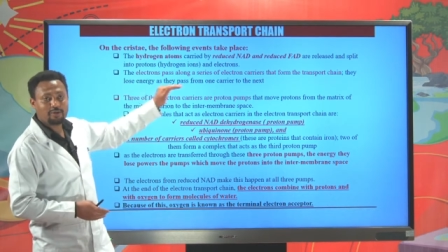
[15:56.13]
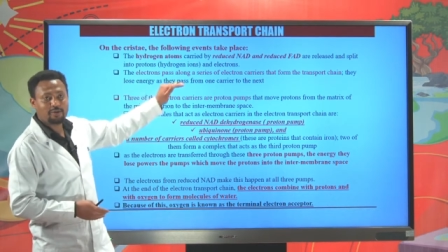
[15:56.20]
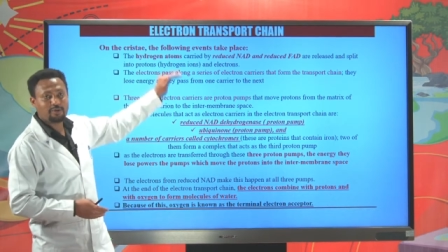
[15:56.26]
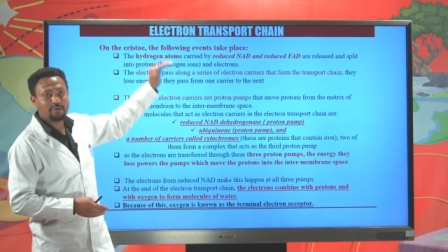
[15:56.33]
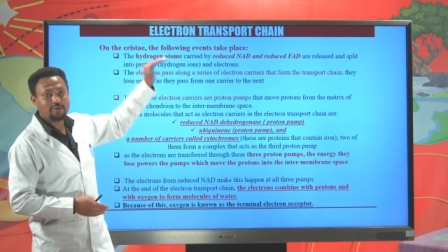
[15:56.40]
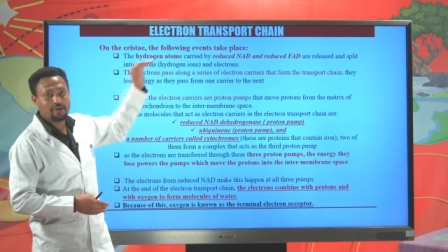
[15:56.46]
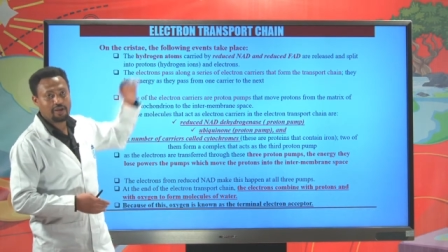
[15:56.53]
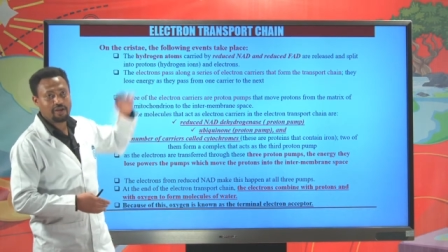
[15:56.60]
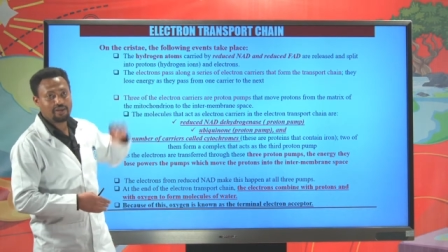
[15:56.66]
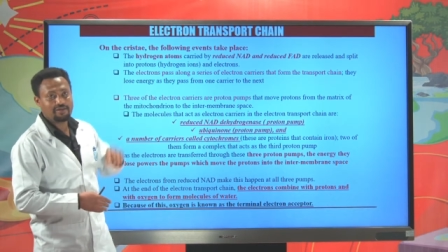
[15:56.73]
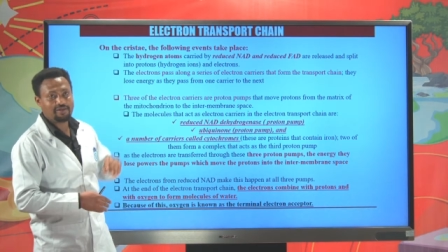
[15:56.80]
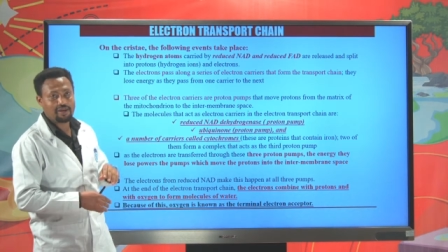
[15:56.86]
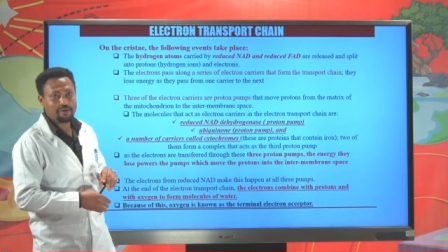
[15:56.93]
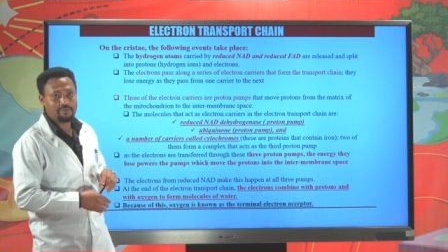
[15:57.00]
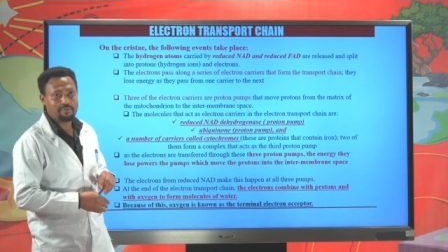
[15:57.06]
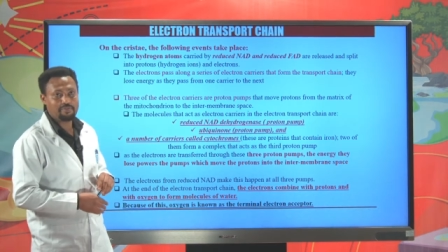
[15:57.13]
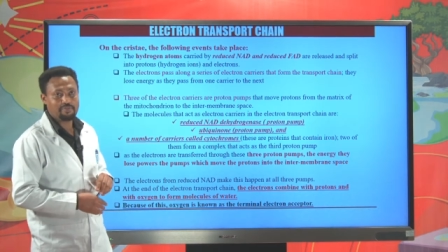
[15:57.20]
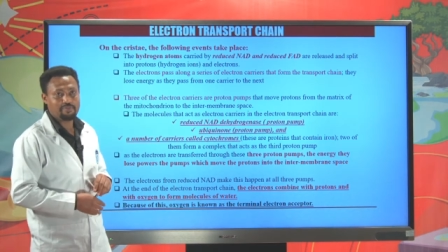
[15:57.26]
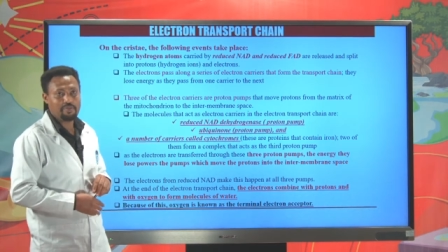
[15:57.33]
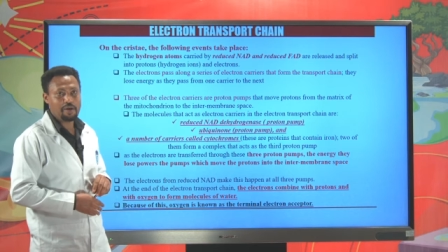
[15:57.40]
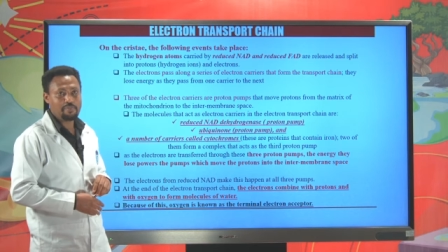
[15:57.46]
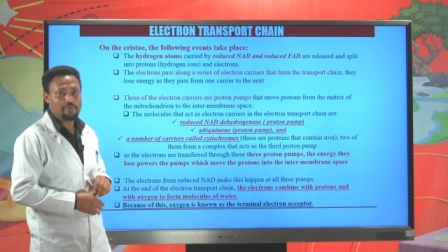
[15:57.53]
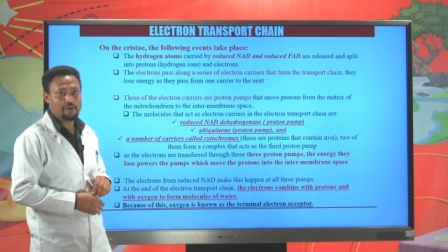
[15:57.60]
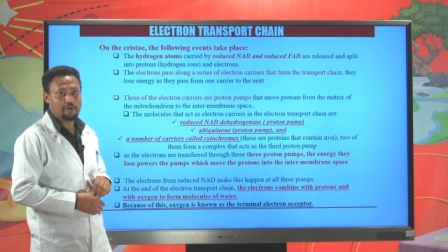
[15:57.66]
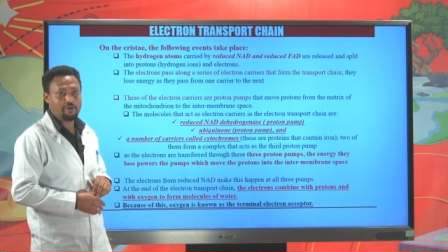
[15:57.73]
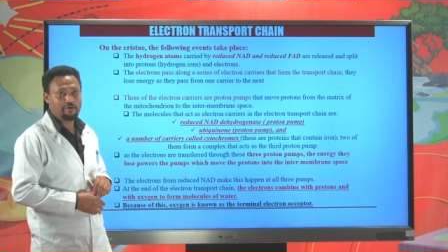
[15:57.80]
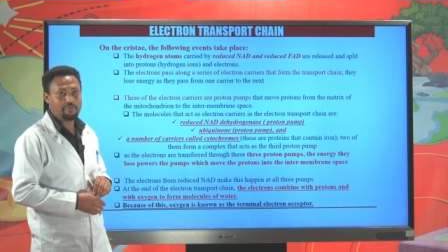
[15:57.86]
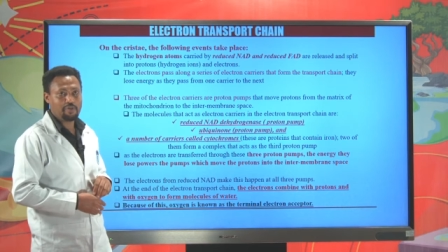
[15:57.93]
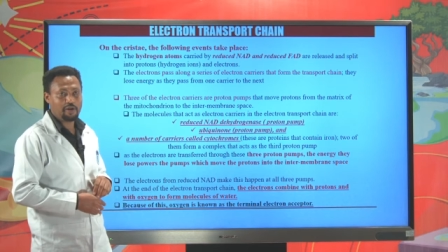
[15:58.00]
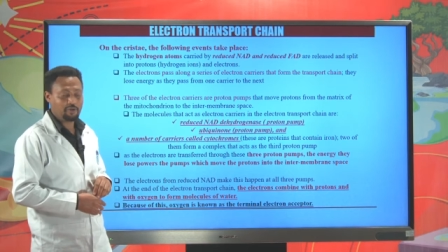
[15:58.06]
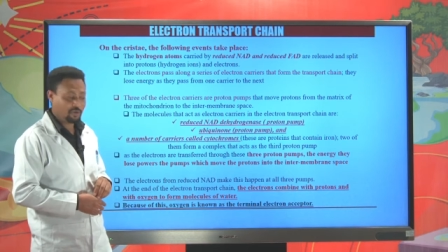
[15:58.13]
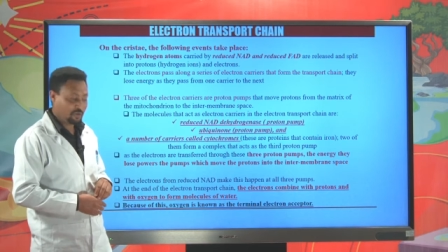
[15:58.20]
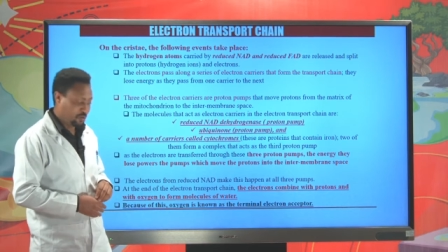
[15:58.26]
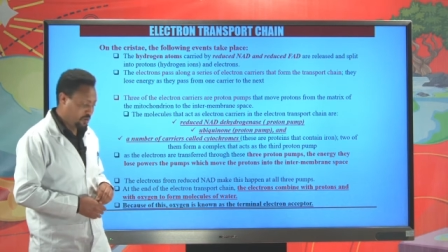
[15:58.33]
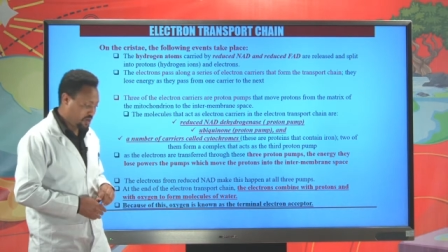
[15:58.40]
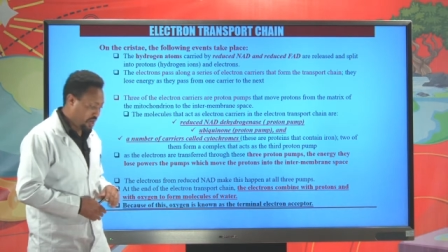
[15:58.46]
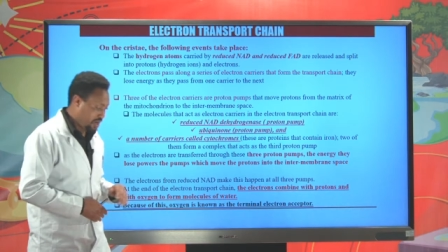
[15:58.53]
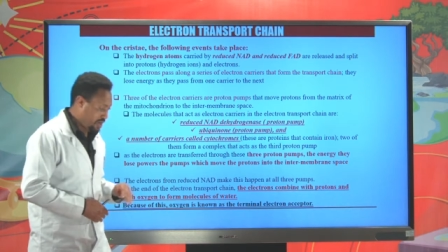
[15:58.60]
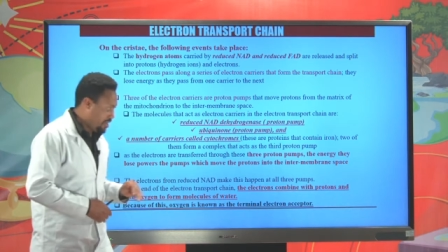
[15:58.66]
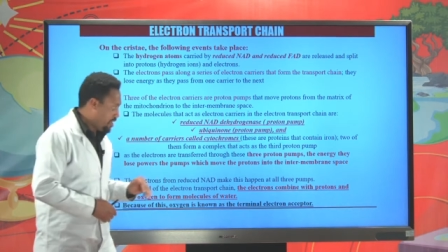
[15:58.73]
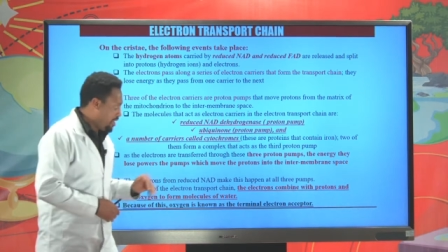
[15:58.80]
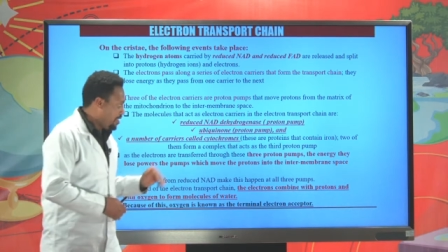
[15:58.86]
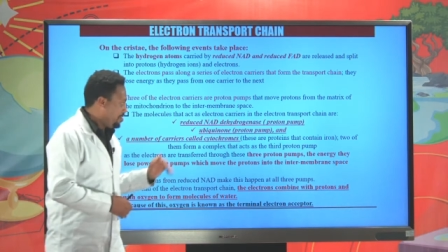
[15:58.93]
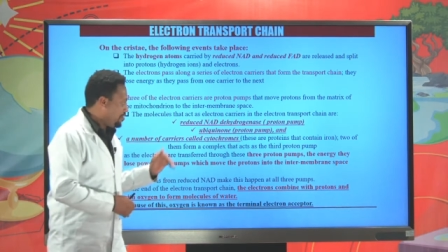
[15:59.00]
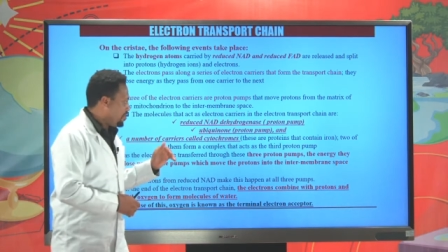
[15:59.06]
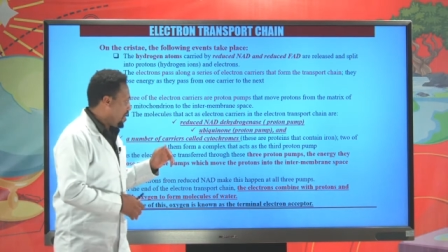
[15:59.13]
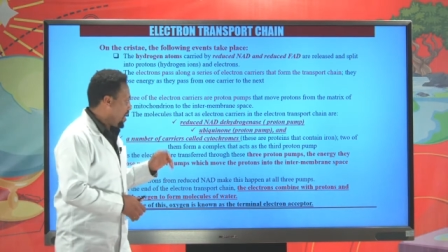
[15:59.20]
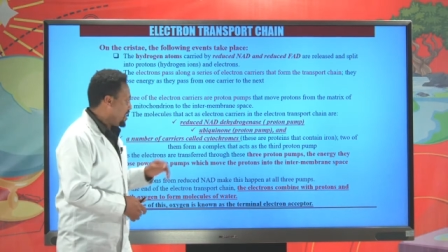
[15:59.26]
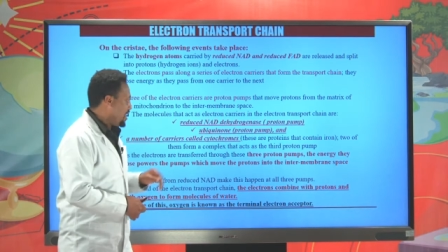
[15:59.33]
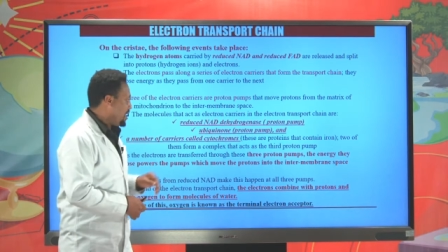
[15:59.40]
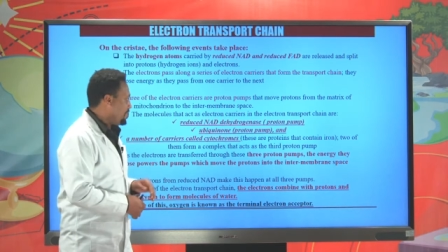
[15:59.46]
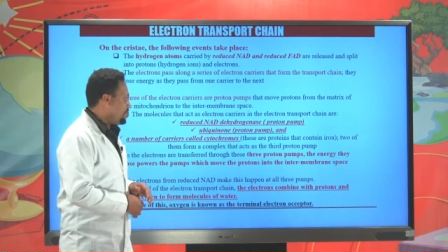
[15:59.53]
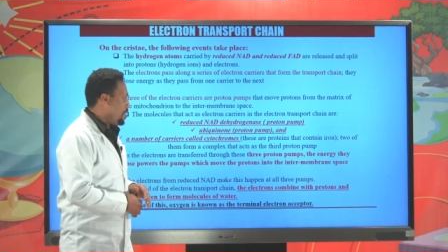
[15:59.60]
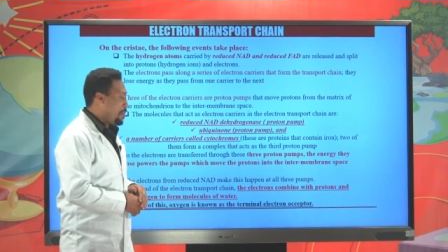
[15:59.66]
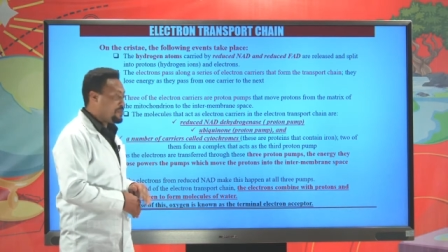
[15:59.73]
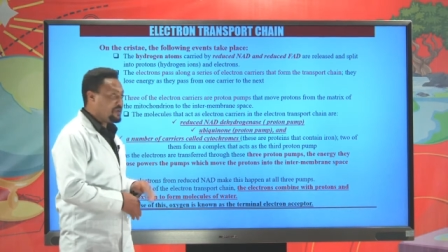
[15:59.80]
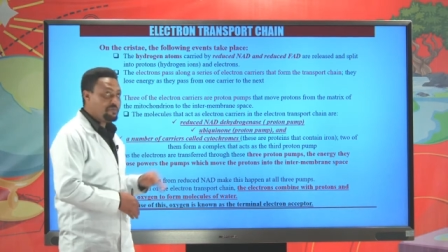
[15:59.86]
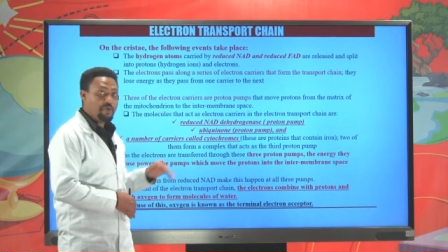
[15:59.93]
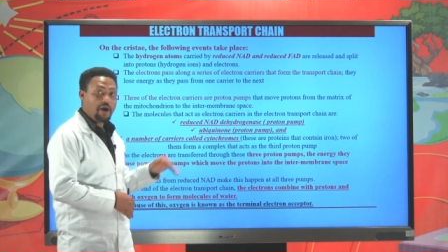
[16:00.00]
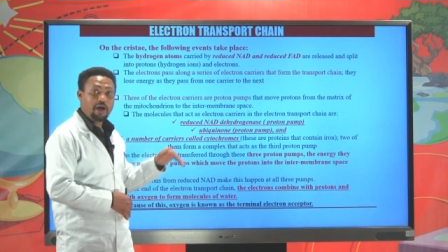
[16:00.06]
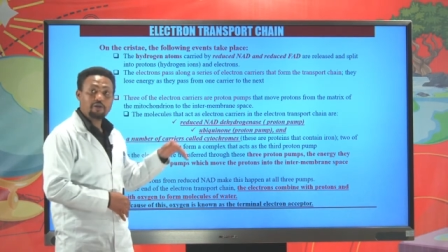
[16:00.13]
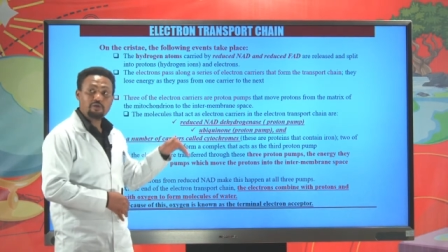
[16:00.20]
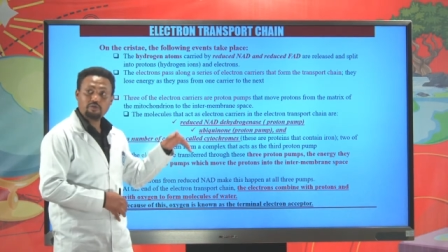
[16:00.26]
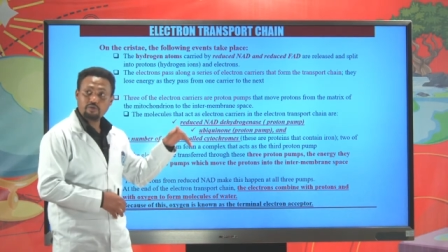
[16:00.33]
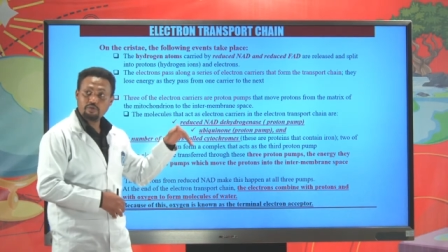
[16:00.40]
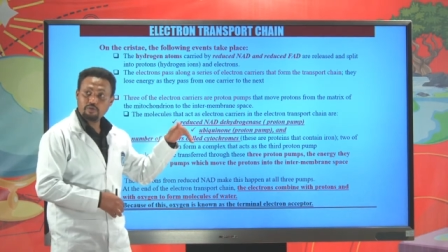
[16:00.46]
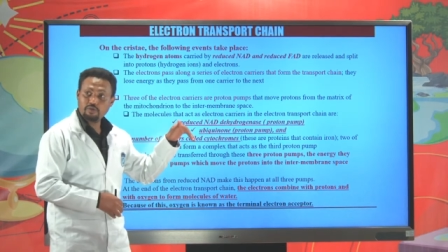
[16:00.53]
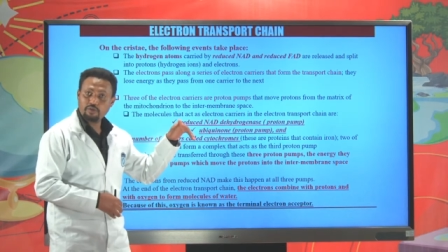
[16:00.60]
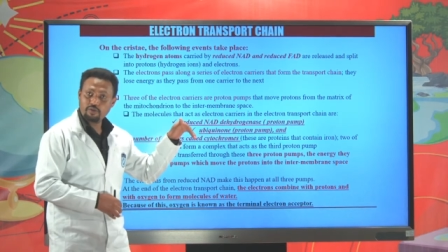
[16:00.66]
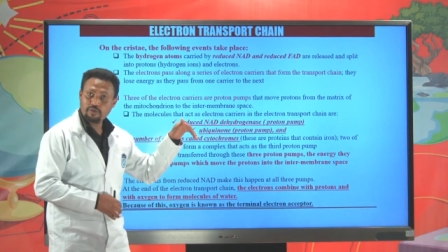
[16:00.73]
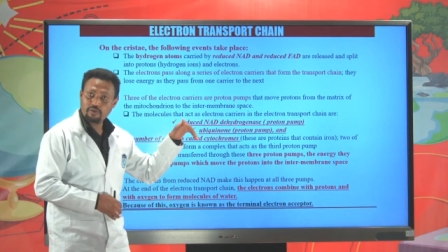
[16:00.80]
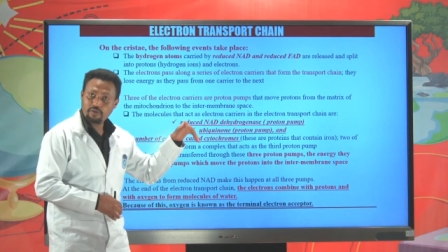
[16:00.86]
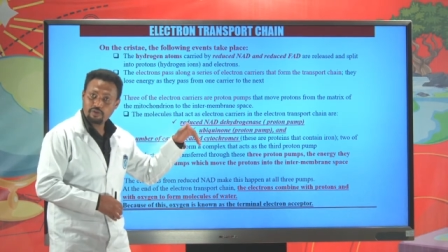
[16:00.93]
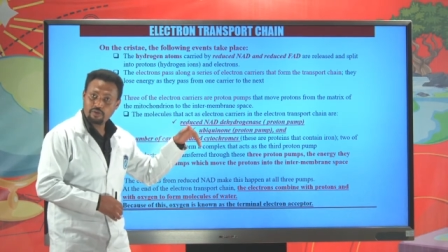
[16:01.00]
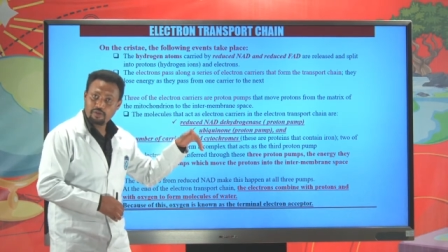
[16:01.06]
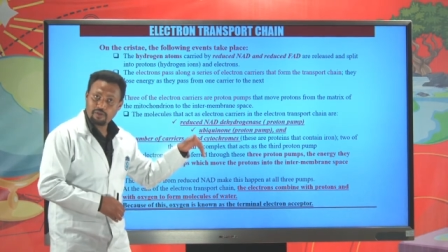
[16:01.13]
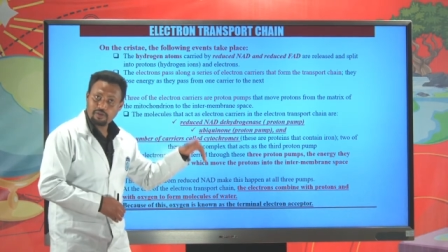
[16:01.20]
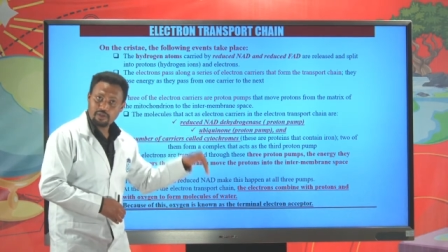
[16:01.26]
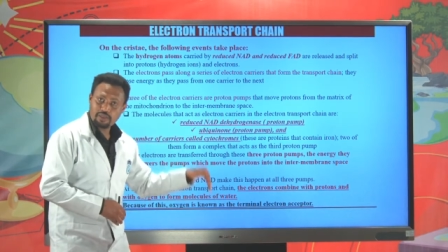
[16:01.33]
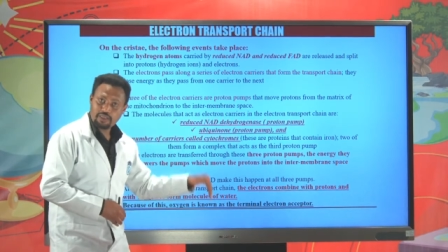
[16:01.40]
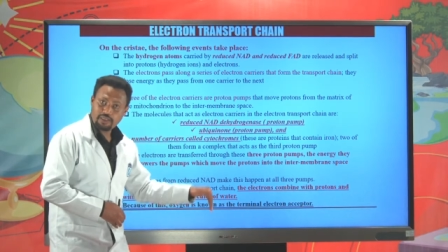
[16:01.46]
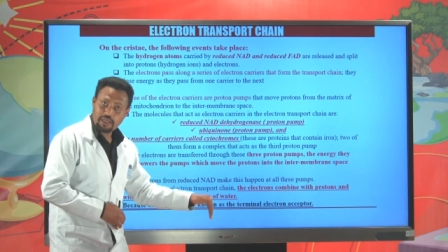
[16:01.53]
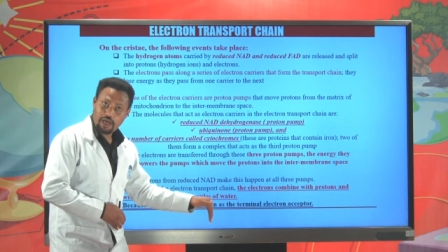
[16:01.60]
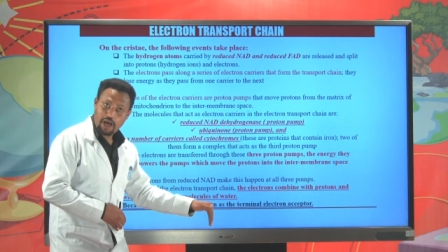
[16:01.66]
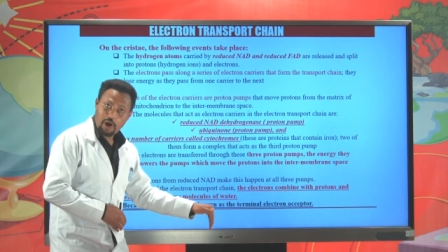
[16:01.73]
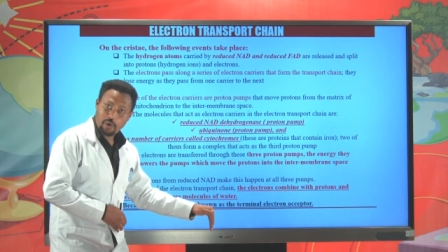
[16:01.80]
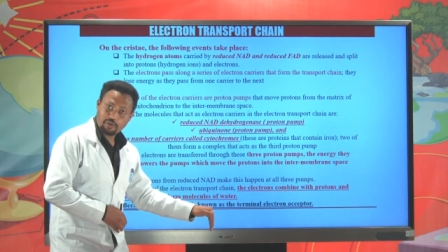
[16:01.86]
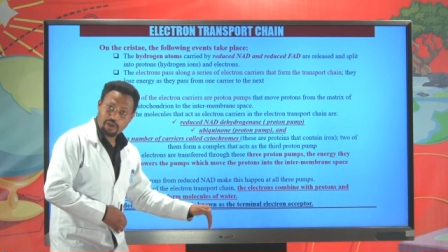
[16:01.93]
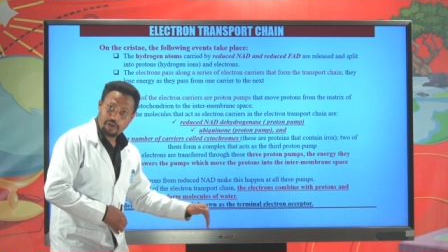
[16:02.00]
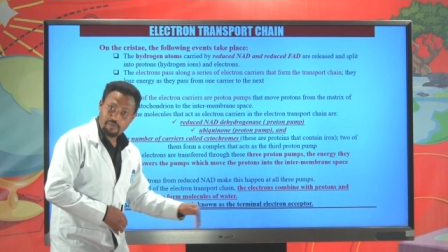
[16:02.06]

to the intermembrane of mitochondria, finally pumped back to the outer